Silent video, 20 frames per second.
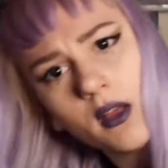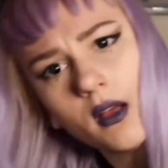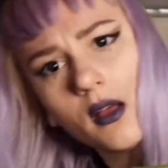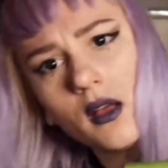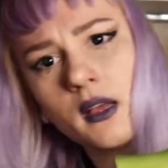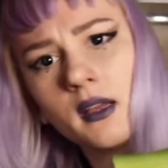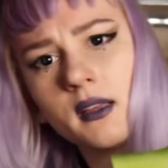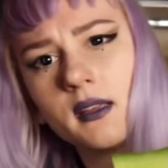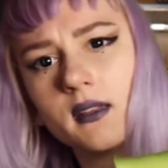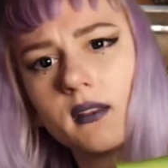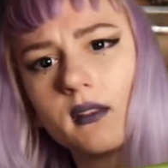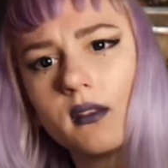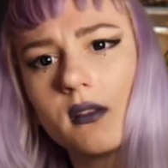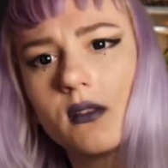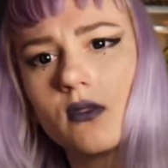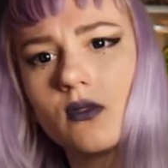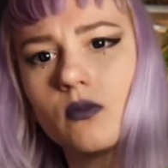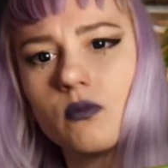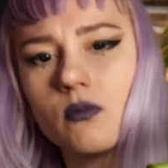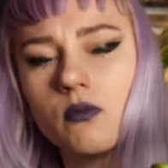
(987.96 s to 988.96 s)
I
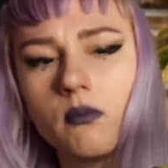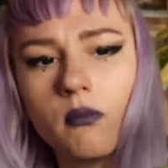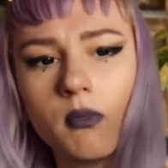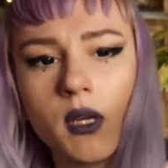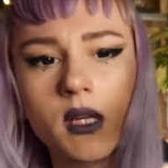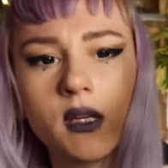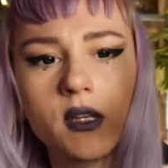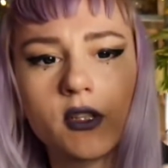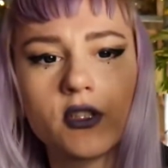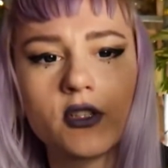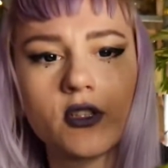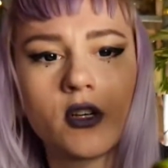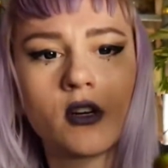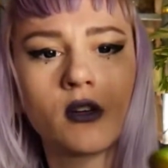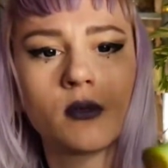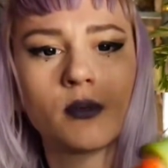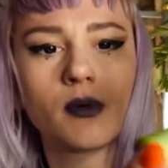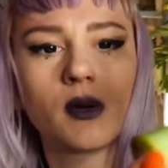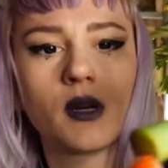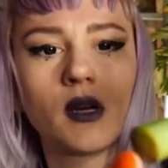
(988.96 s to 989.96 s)
made a
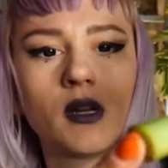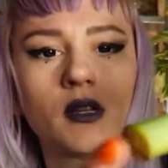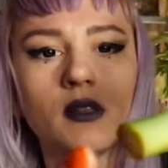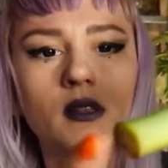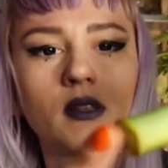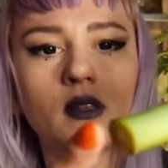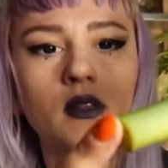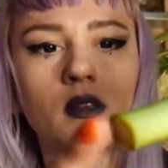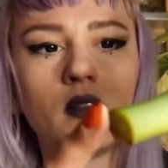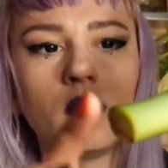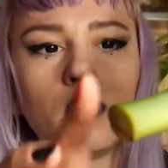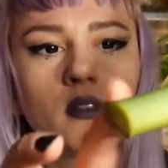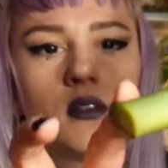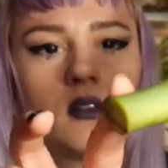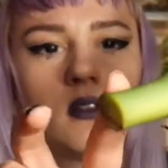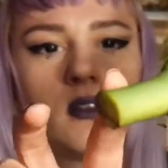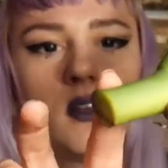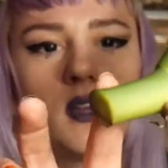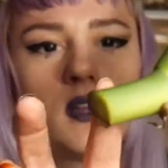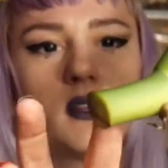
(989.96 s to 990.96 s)
sharp cut
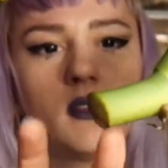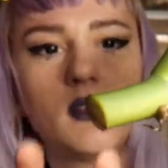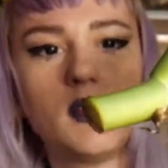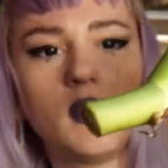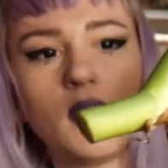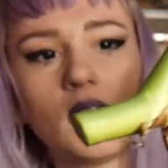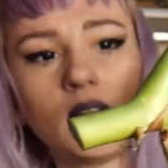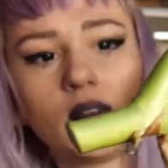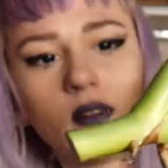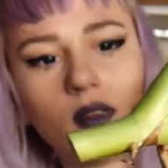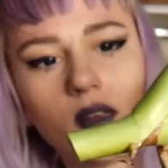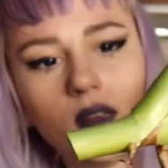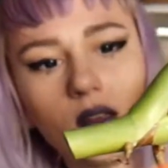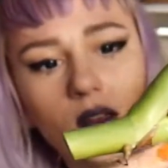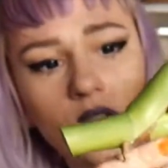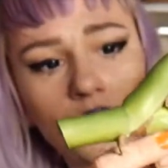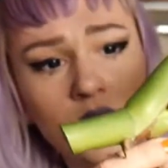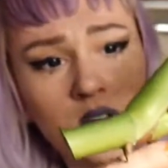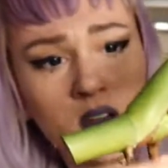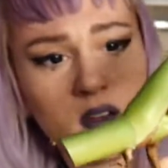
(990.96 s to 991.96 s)
at the end
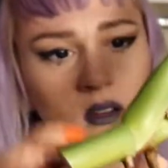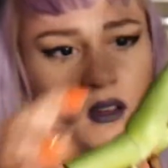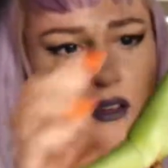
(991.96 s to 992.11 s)
here.